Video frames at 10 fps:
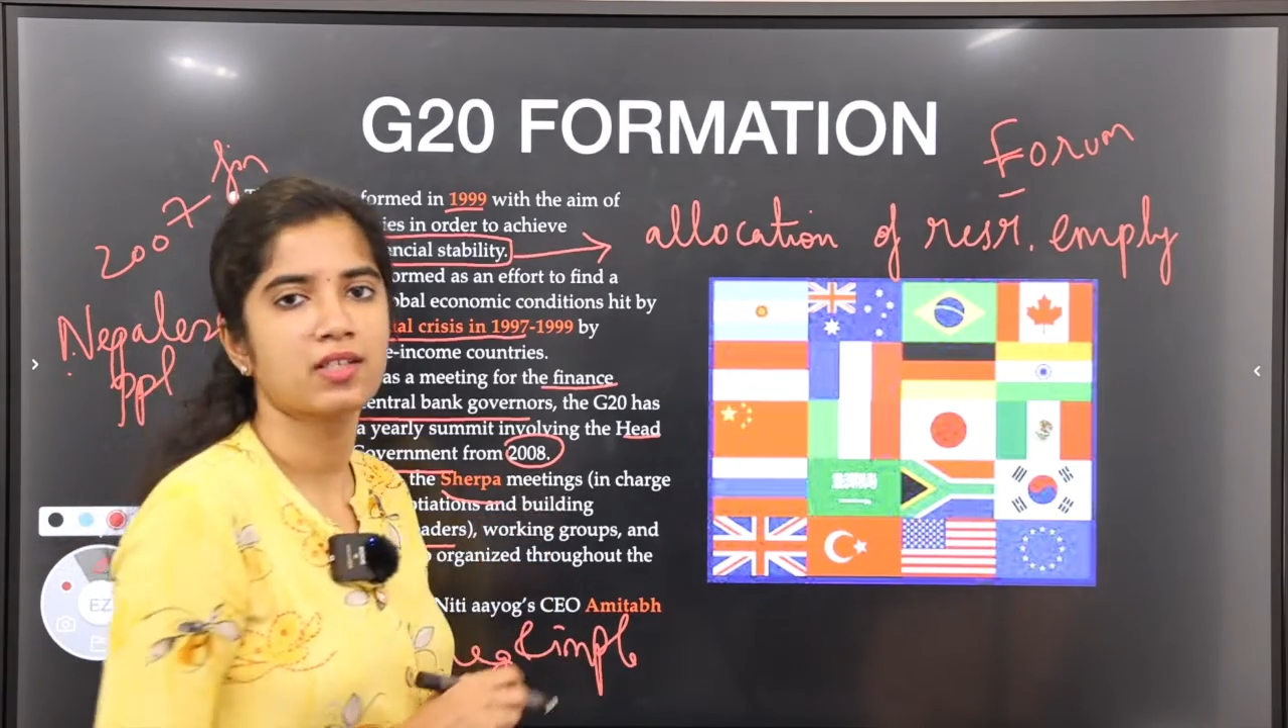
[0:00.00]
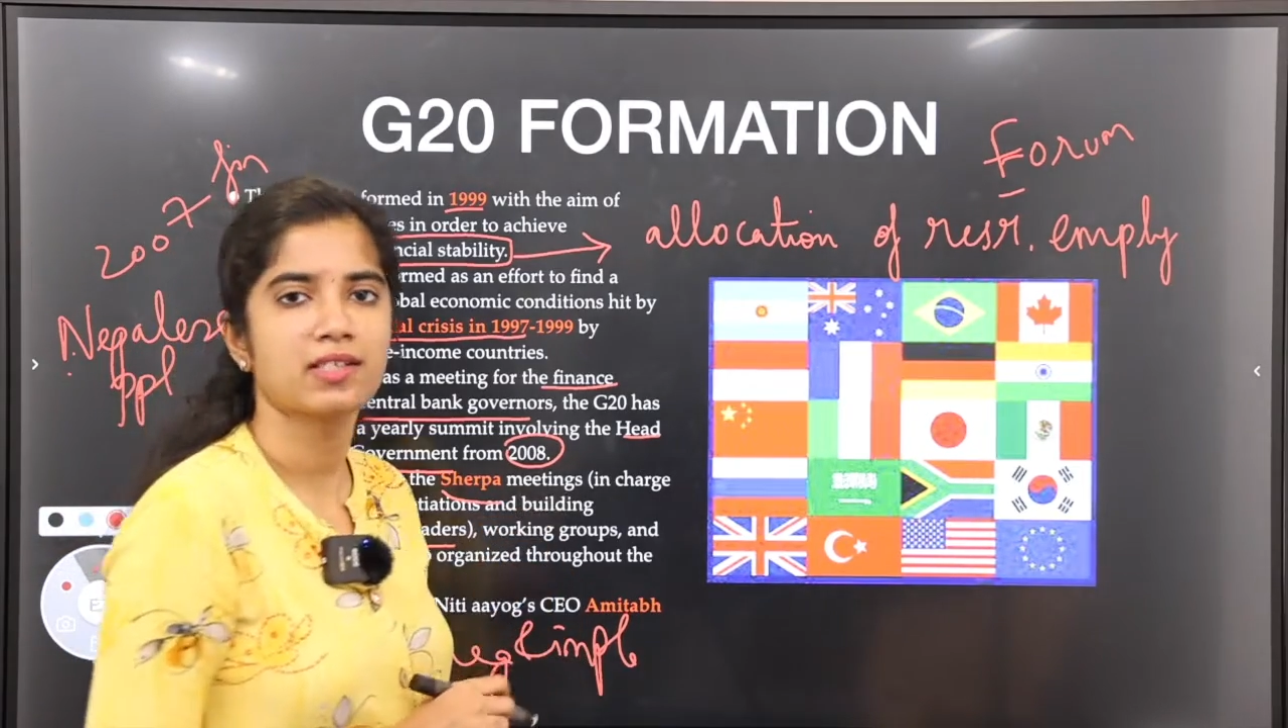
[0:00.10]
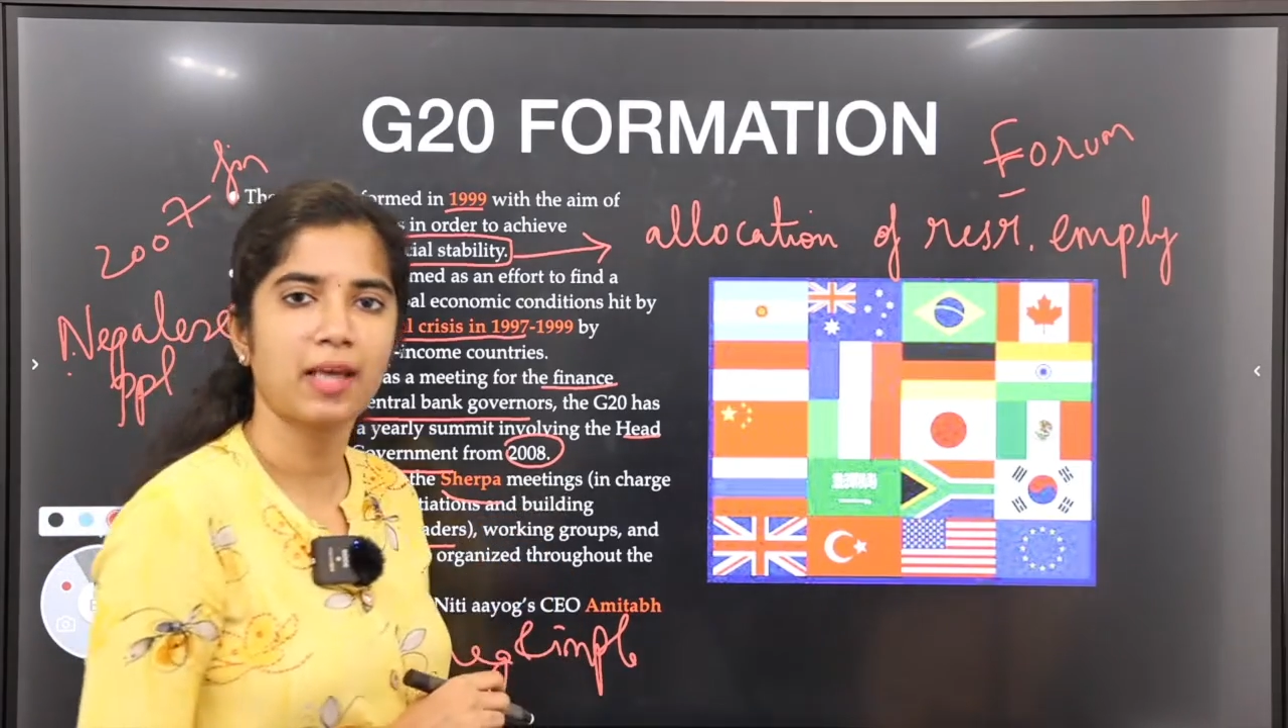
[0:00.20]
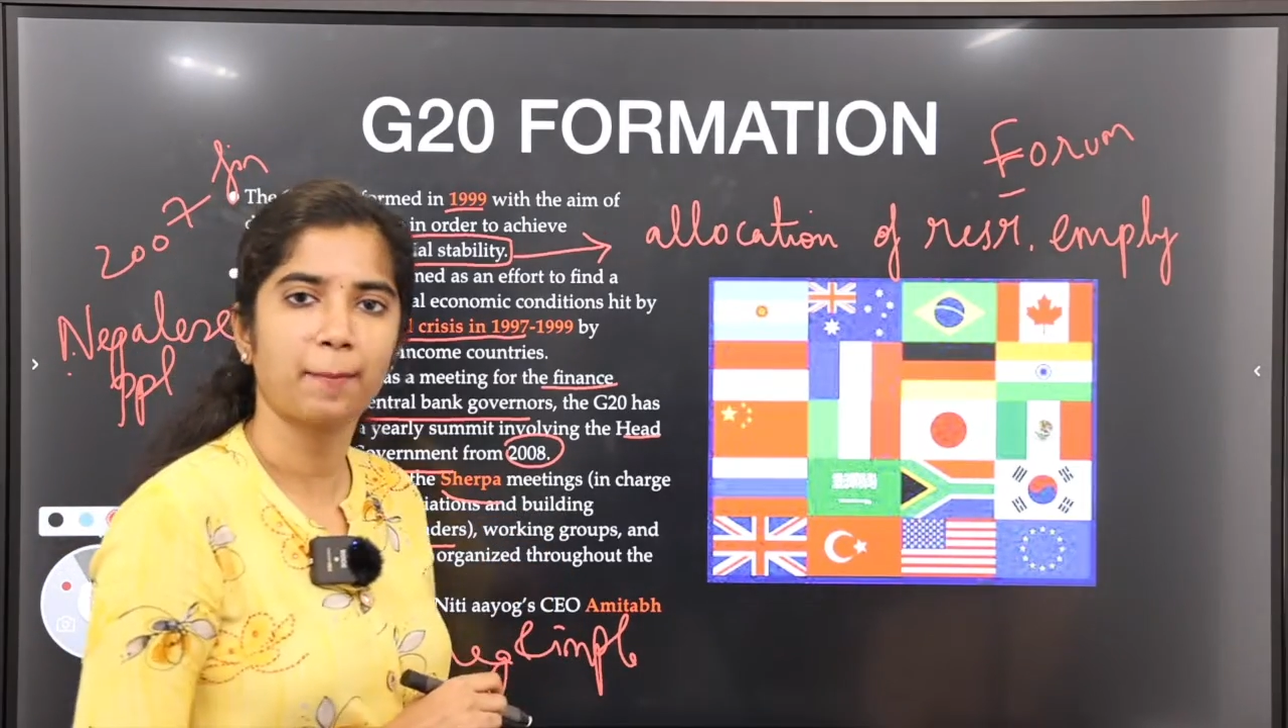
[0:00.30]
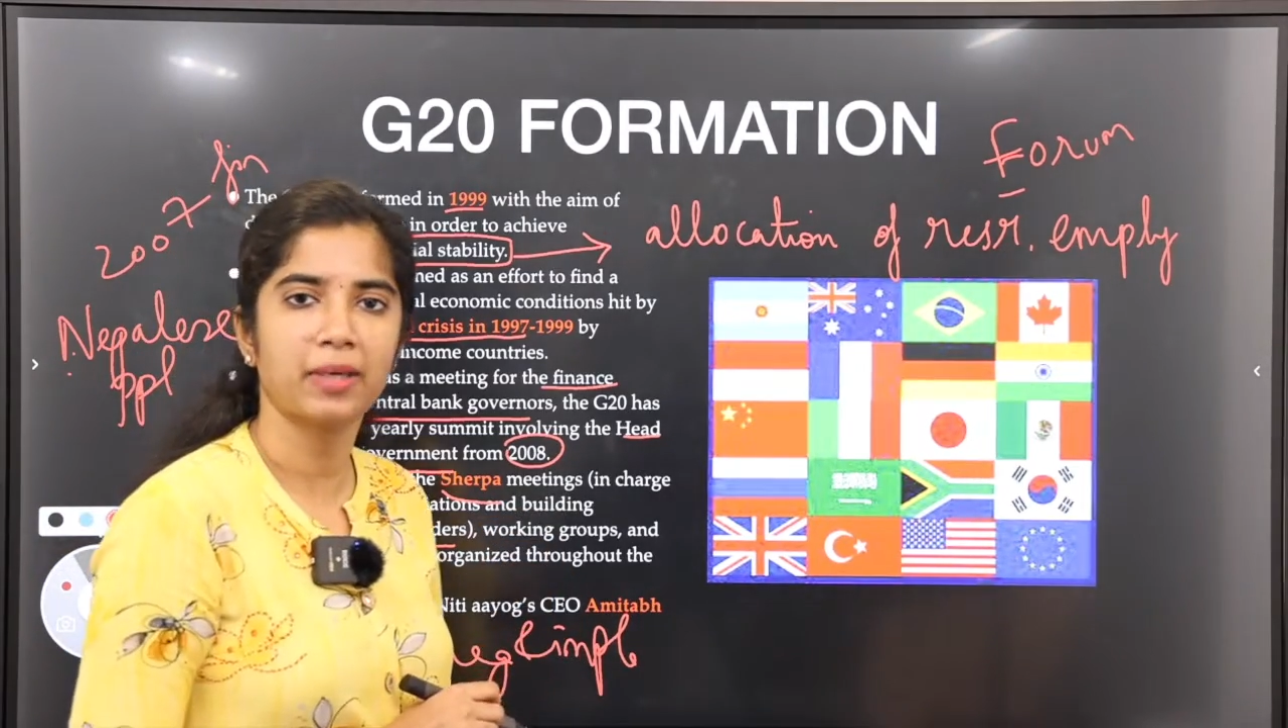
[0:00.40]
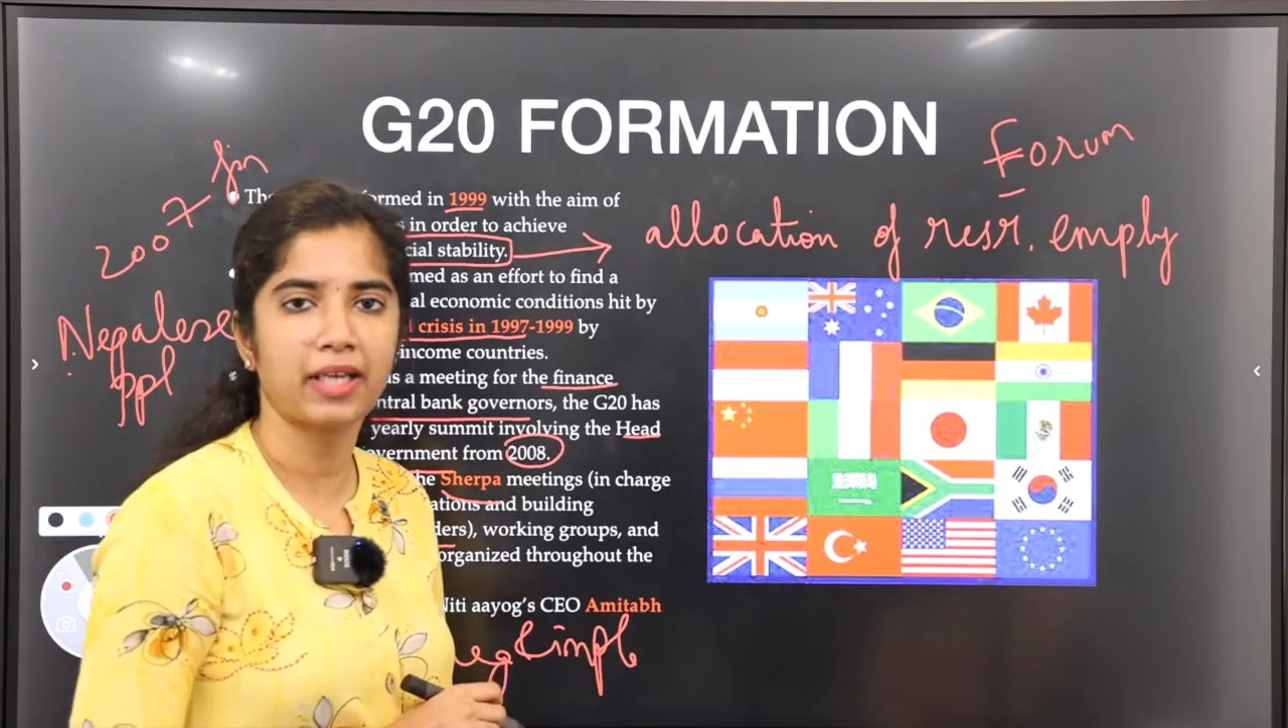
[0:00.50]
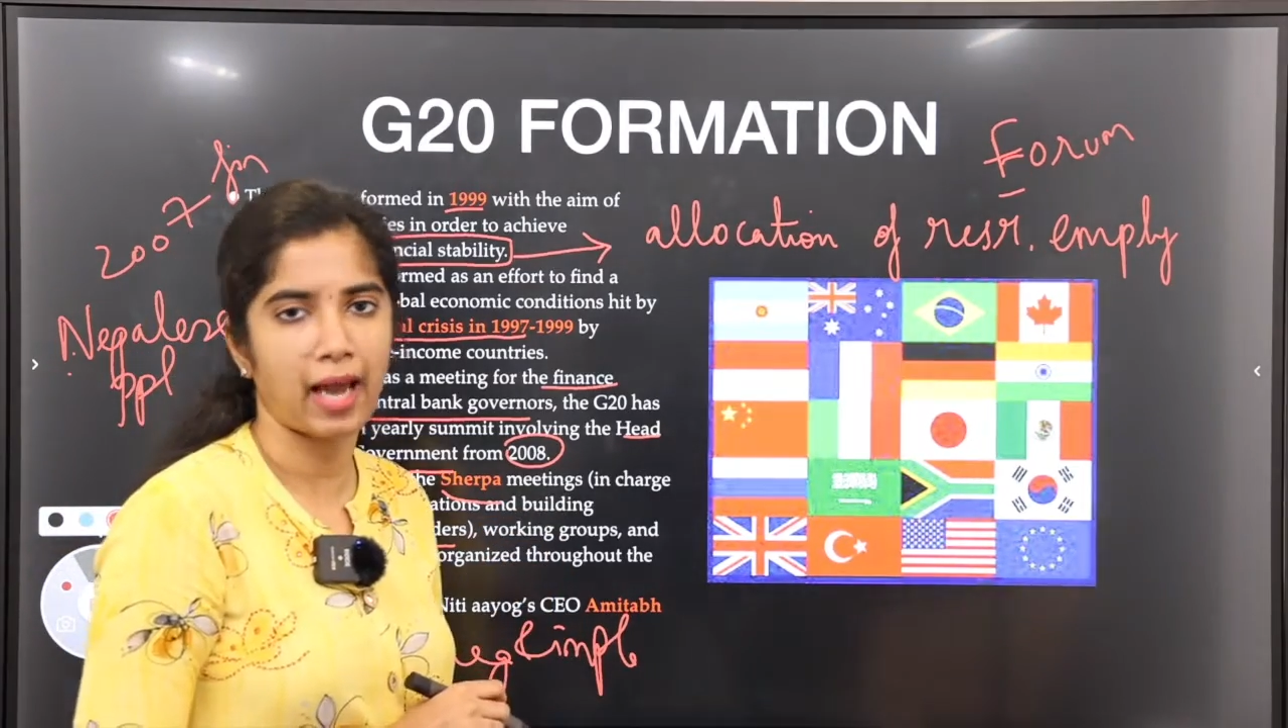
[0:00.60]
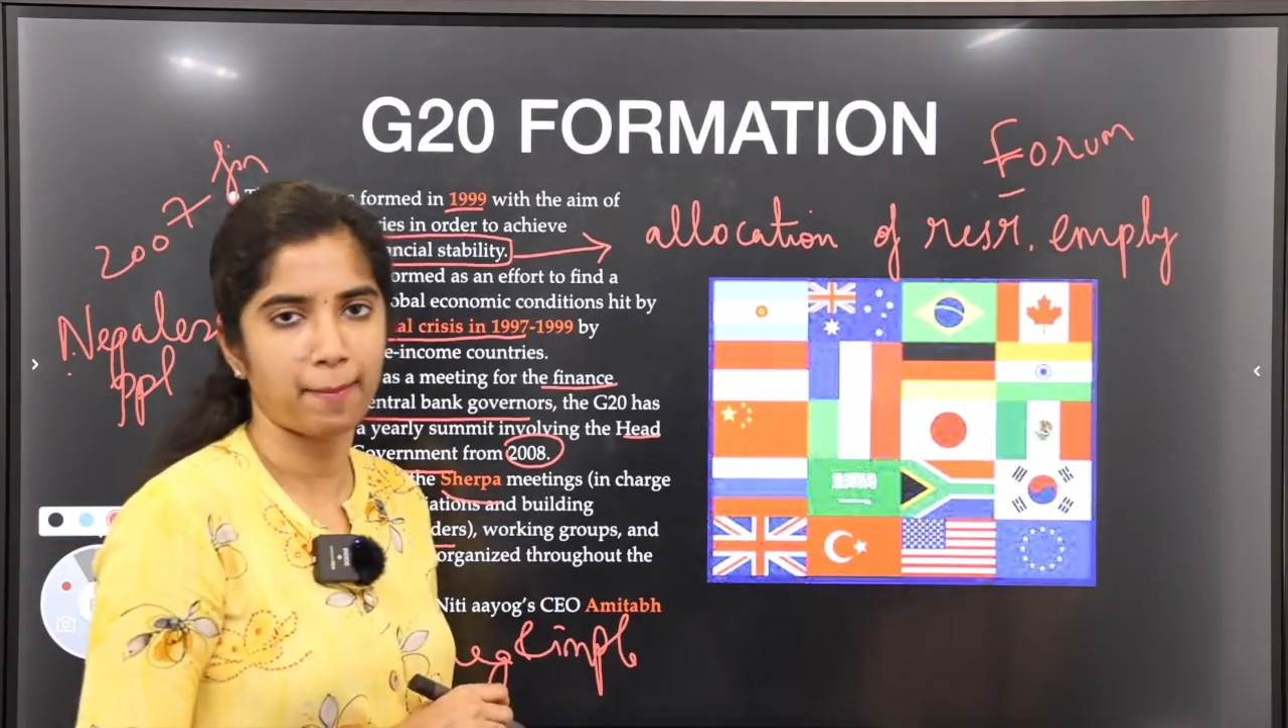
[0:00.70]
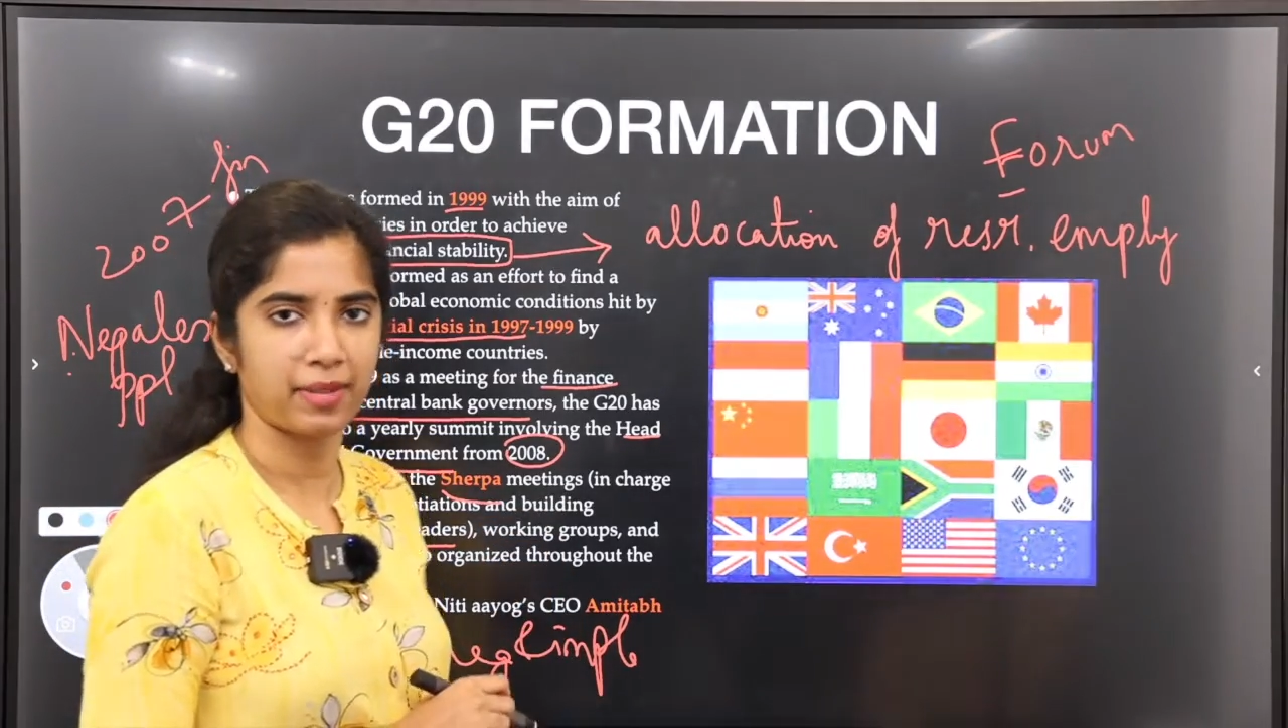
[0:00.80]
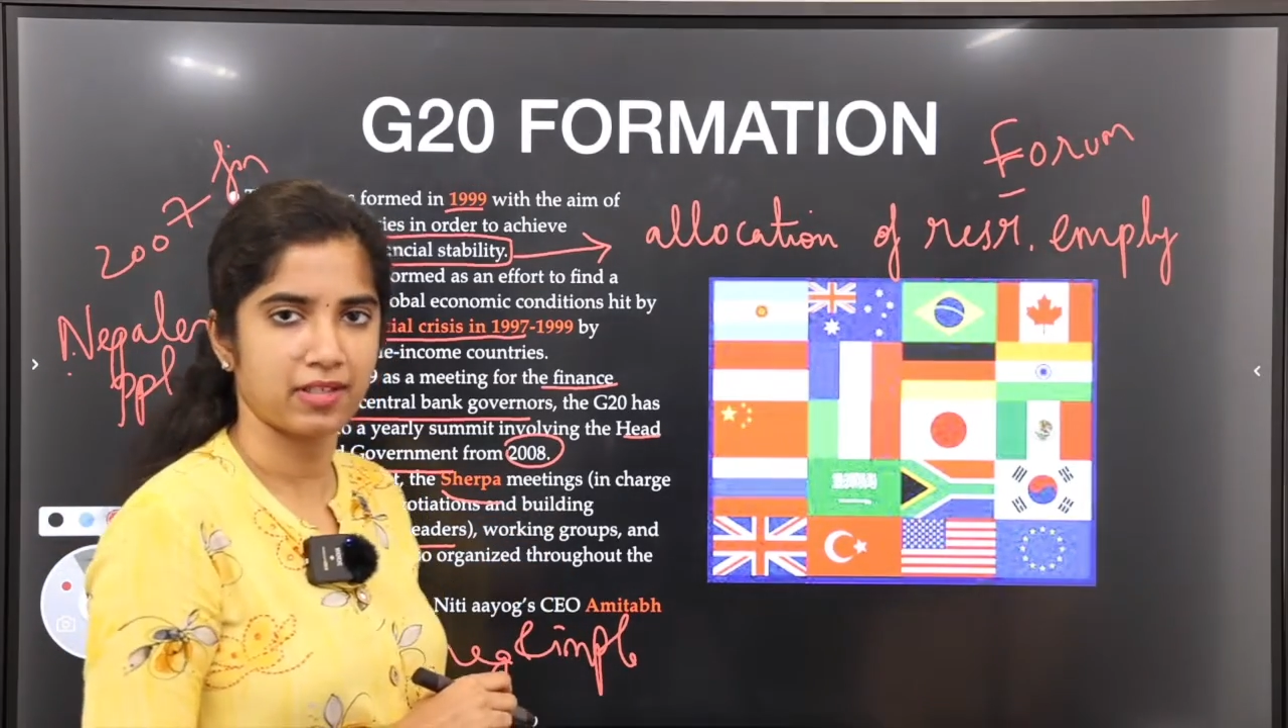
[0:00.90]
summit
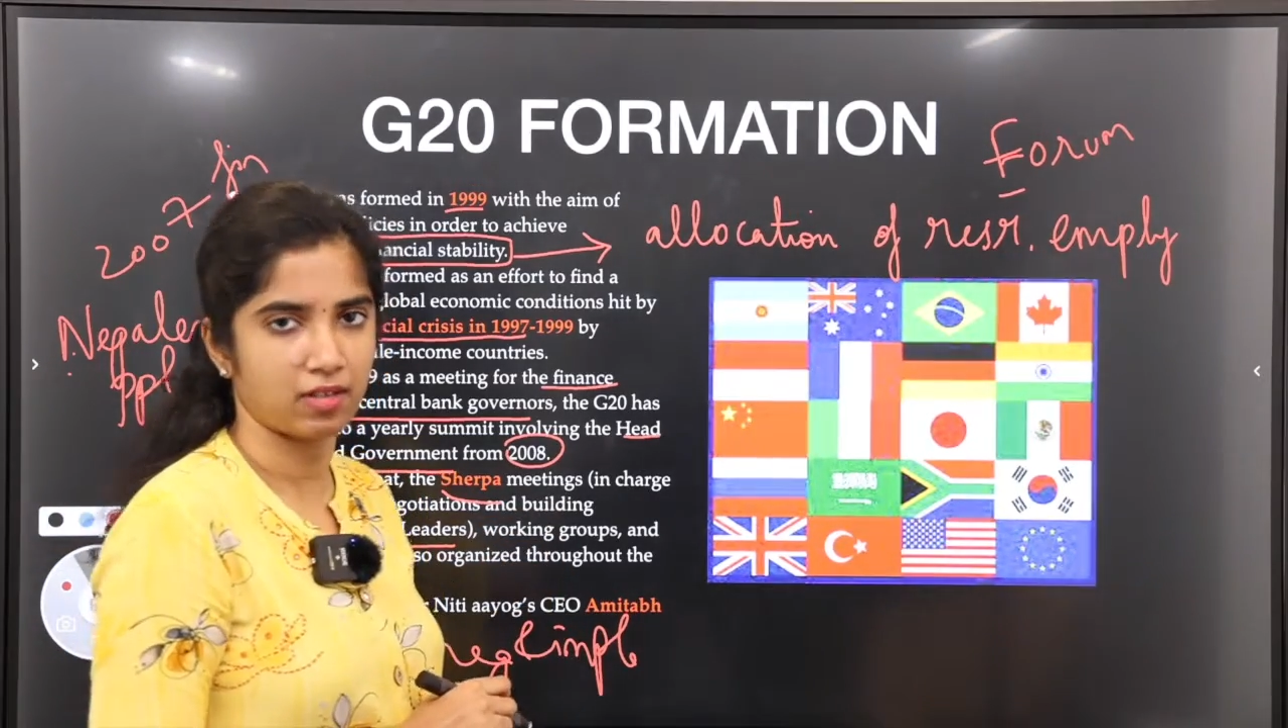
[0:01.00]
happens